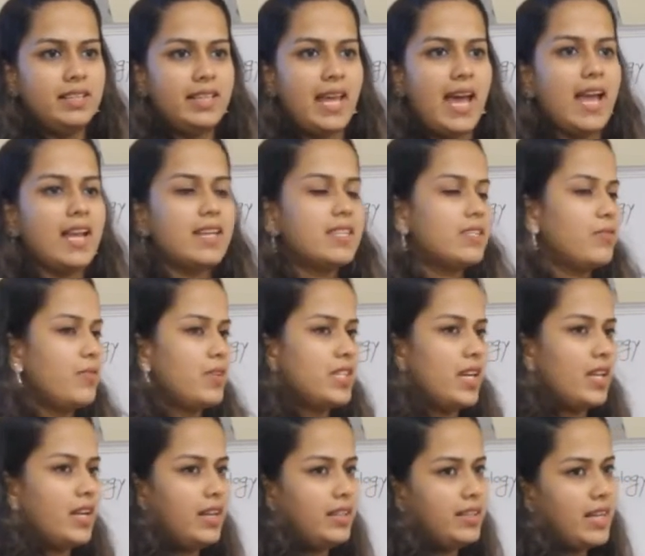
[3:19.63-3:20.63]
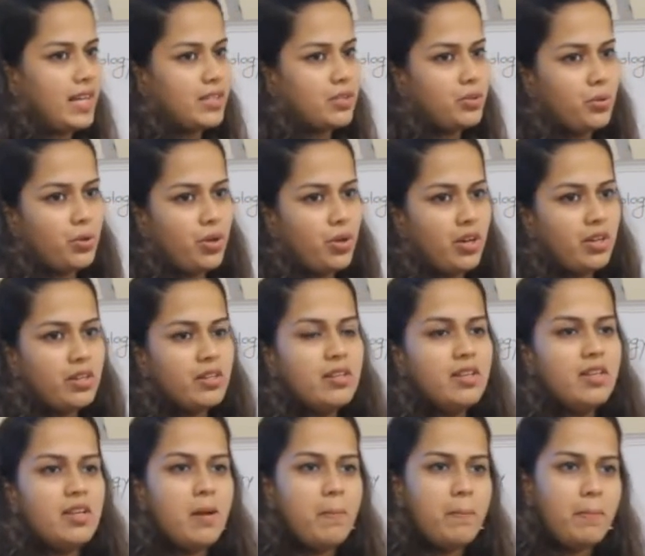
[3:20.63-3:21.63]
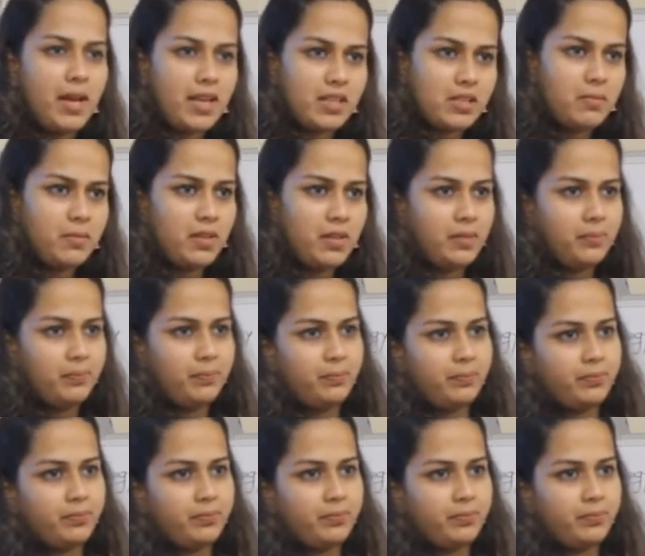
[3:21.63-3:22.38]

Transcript: tags which are attached to your plasmid.